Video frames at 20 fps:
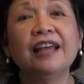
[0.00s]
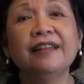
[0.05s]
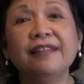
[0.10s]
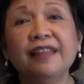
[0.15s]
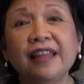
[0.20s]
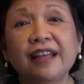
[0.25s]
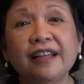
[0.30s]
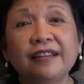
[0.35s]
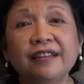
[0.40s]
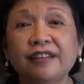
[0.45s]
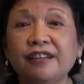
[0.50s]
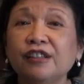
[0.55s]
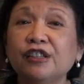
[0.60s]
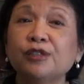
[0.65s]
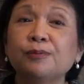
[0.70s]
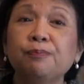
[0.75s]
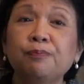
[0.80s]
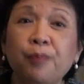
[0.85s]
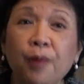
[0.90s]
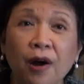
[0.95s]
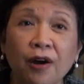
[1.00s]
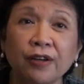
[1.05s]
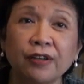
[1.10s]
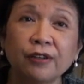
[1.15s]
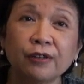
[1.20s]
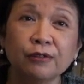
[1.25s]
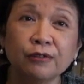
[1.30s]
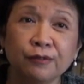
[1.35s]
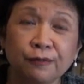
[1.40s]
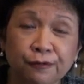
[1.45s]
And then there's
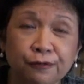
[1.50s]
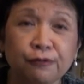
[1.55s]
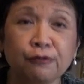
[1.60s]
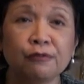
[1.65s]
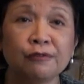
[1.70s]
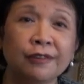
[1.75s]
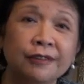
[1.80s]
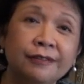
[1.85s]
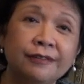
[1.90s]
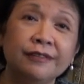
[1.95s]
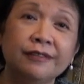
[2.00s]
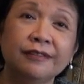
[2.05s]
borrowed food.